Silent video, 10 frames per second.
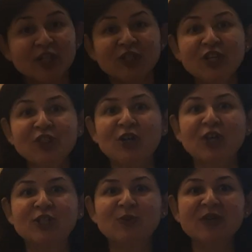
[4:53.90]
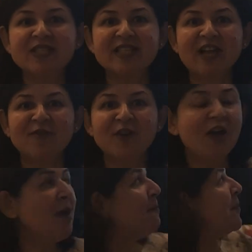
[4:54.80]
she thought to herself,
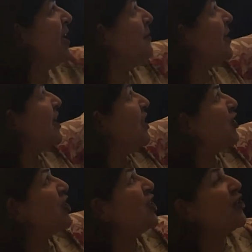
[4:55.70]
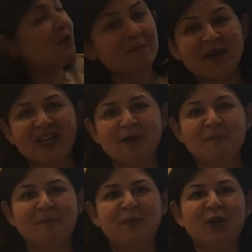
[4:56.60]
maybe she could make
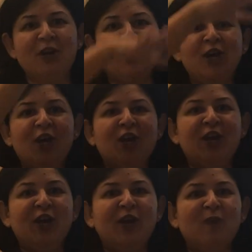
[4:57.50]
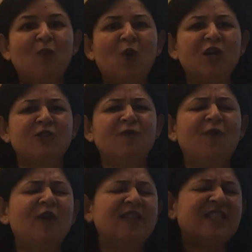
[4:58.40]
a big
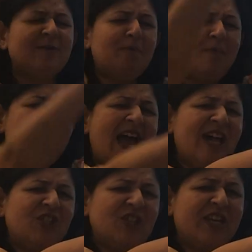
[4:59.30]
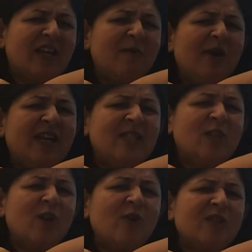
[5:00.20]
waterfall splashing. Come on,
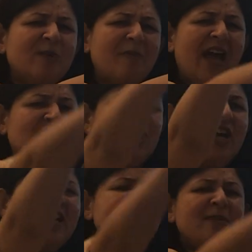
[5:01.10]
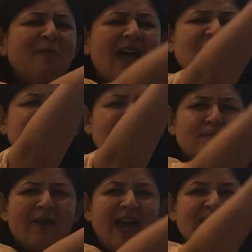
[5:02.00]
let's all go splash, splash,
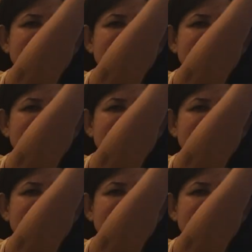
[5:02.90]
splash.